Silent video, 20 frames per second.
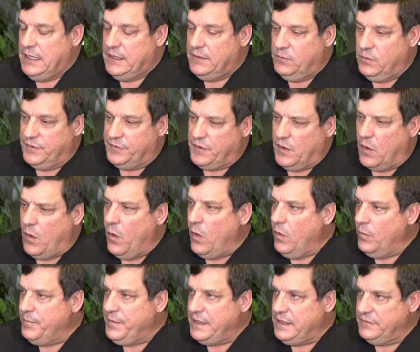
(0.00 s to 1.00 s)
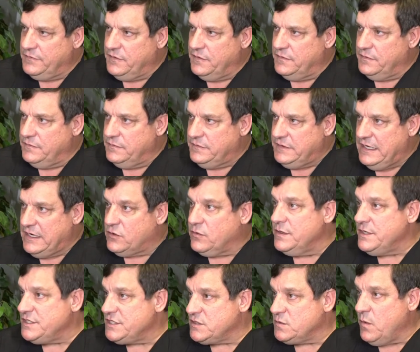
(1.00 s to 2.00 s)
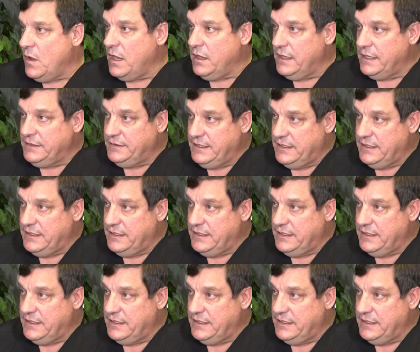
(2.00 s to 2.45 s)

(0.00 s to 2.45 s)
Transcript: with the goal being to decrease swelling,